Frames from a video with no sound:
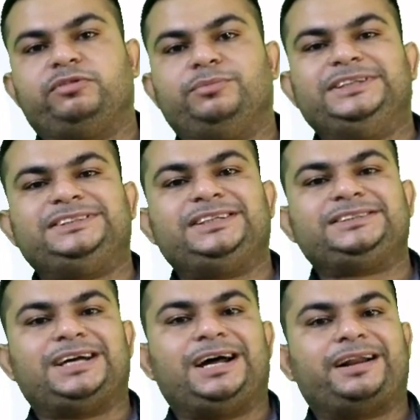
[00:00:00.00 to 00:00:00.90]
a
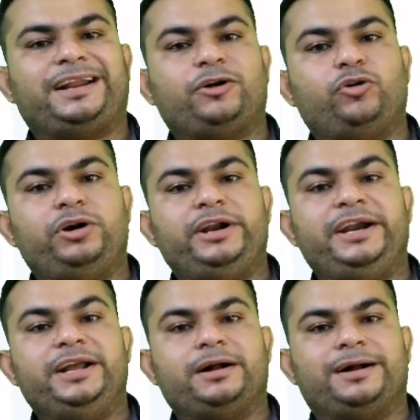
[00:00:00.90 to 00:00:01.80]
business are
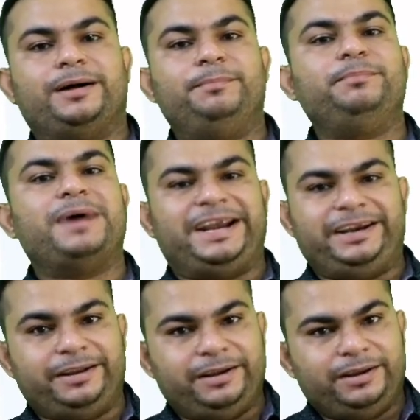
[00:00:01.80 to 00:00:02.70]
recorded
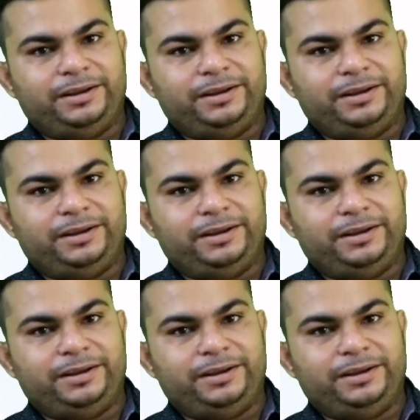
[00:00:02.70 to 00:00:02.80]
combined.